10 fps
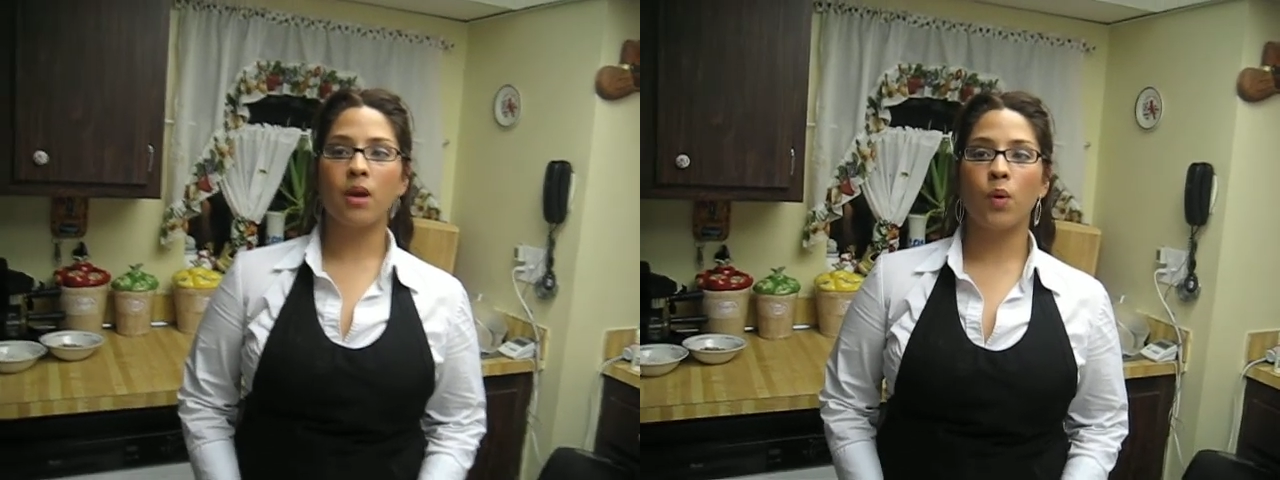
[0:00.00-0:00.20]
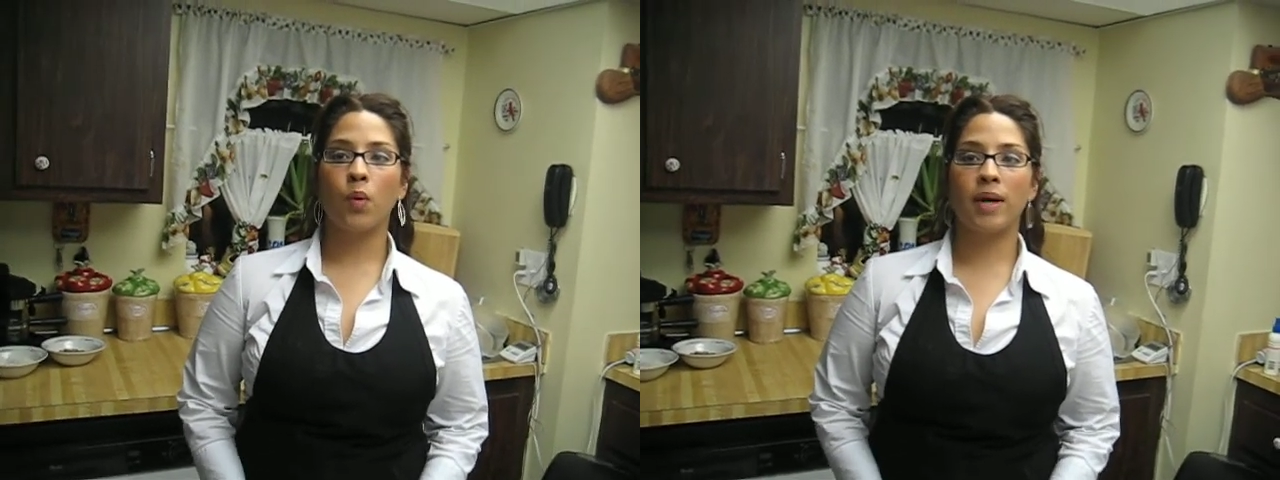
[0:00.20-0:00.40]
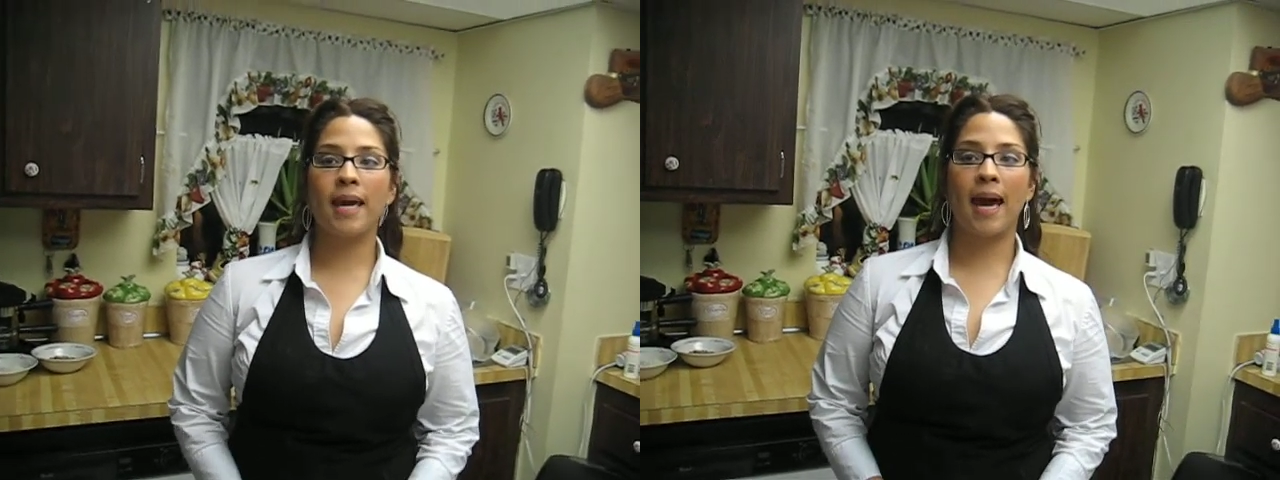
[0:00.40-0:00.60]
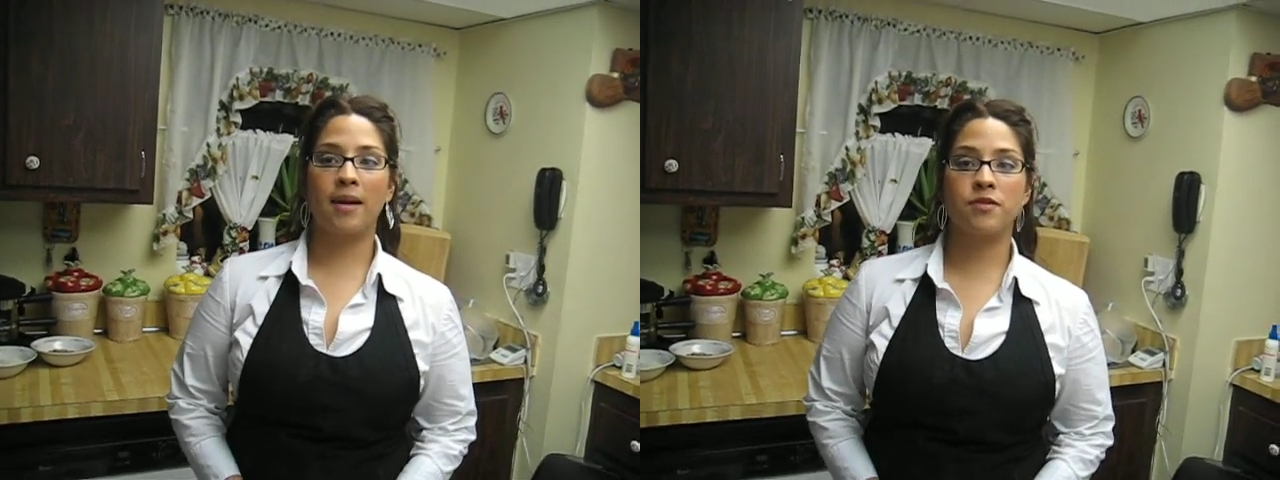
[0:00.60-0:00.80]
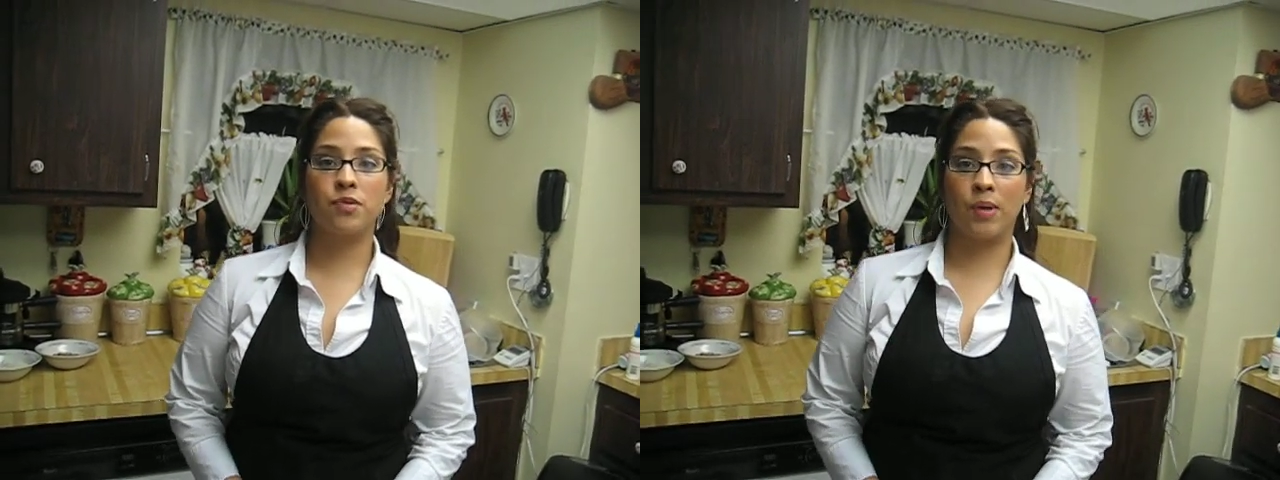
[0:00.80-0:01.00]
1 can
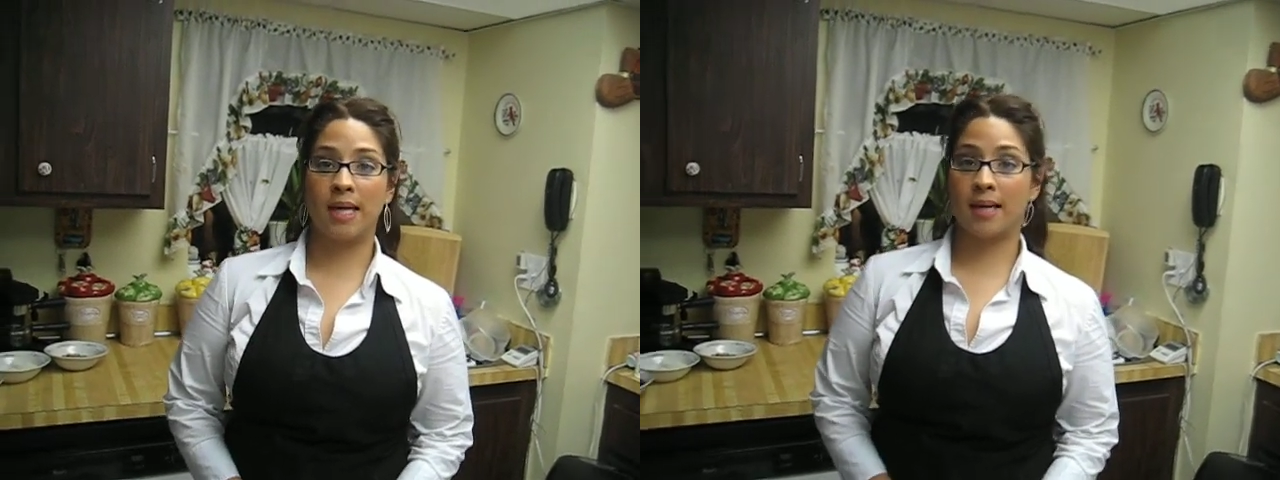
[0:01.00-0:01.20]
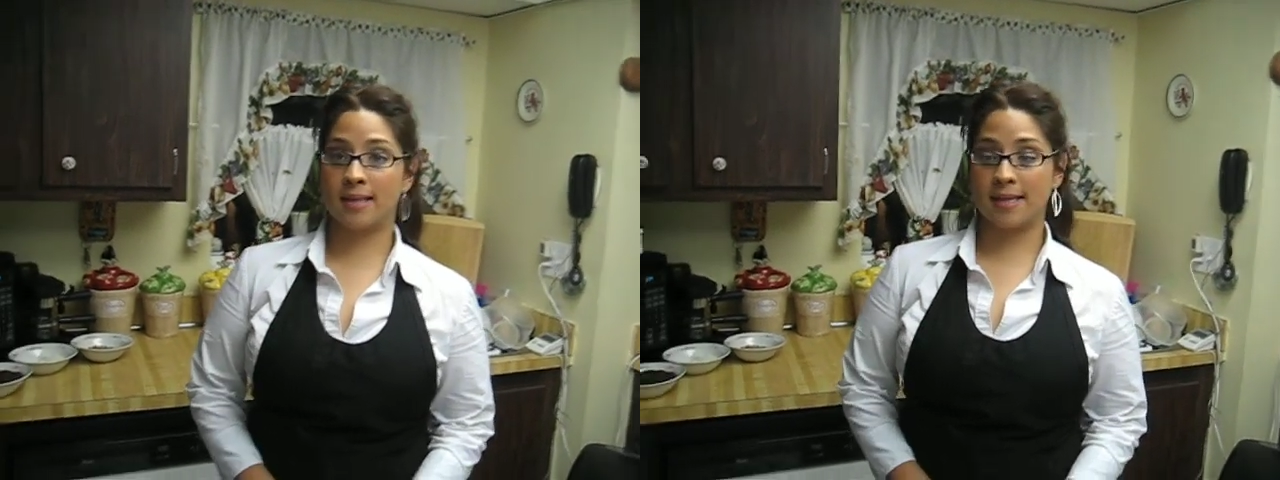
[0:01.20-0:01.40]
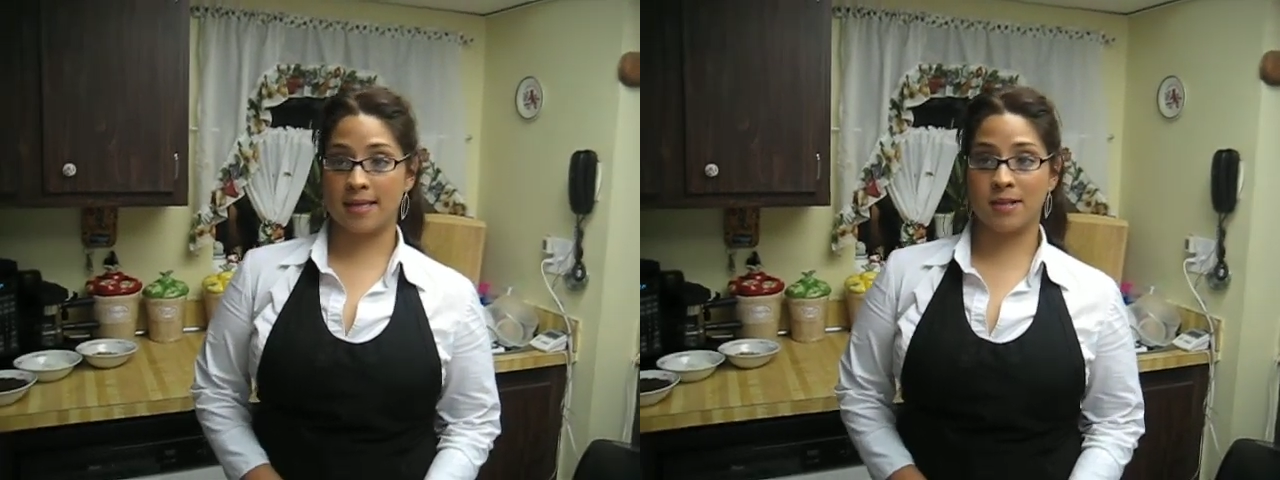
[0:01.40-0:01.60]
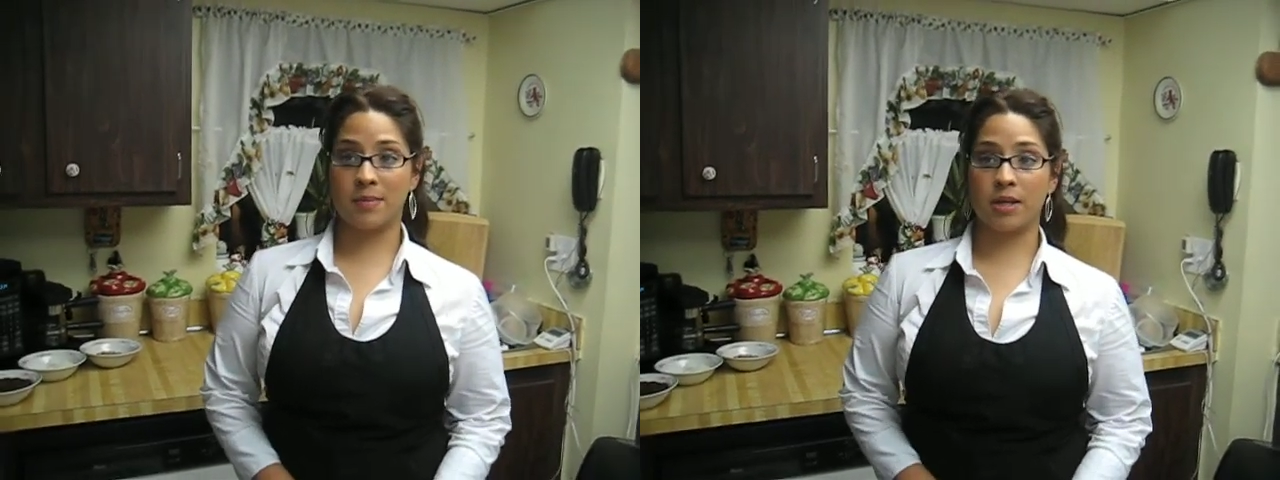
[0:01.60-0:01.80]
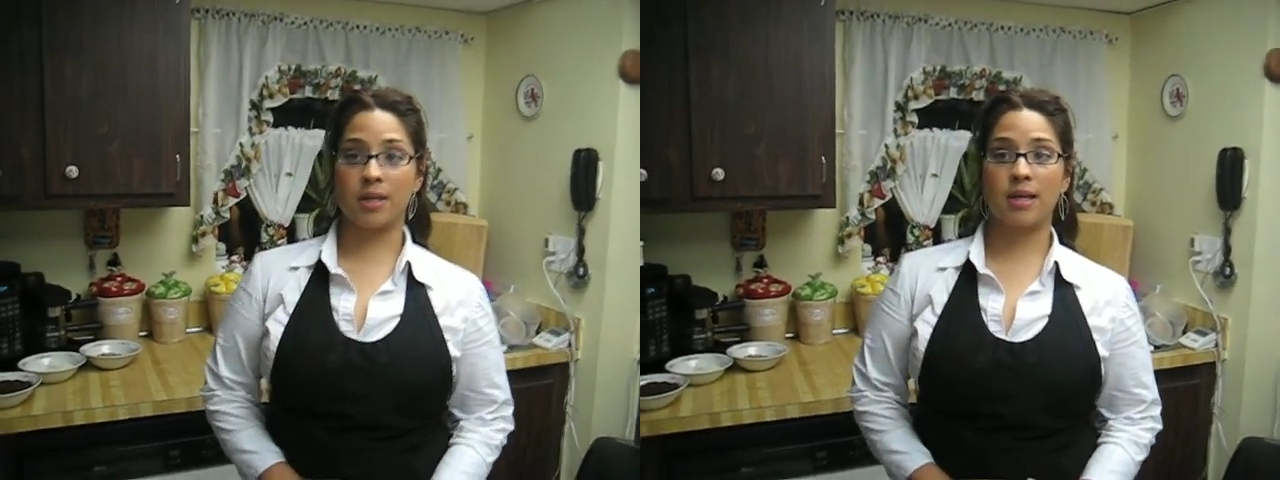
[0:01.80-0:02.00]
of sweetened condensed
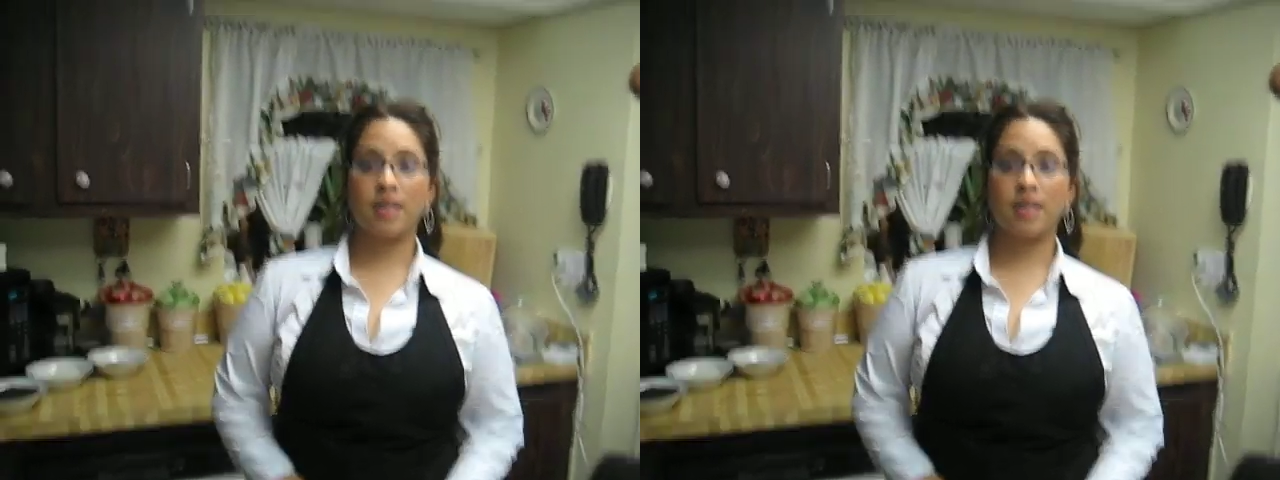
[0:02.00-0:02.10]
milk,